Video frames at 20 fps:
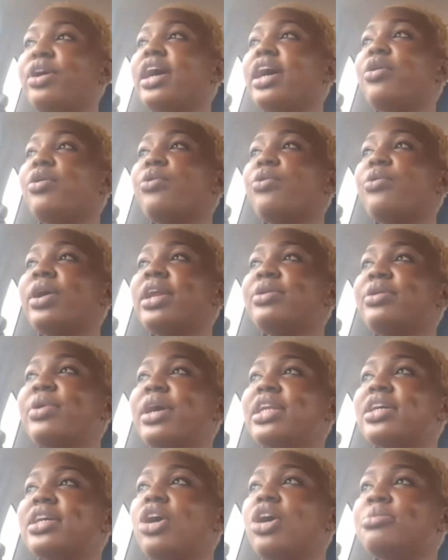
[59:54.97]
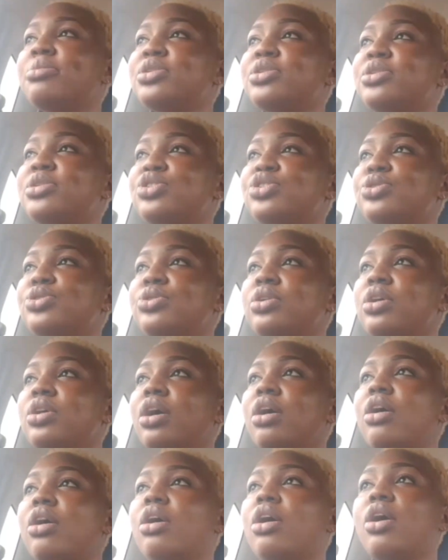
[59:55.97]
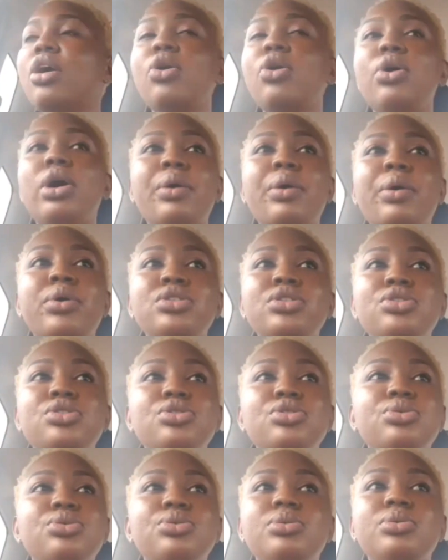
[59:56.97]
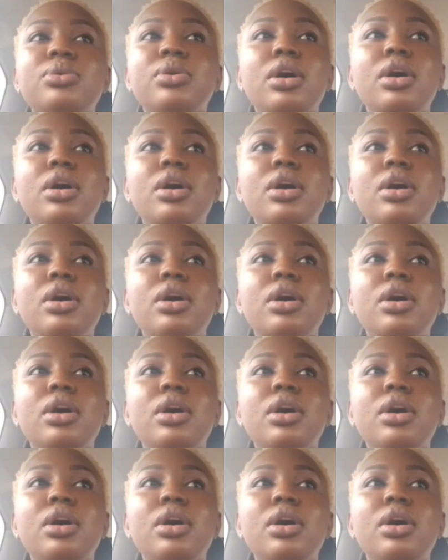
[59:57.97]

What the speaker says: when it comes to, oh, I want to,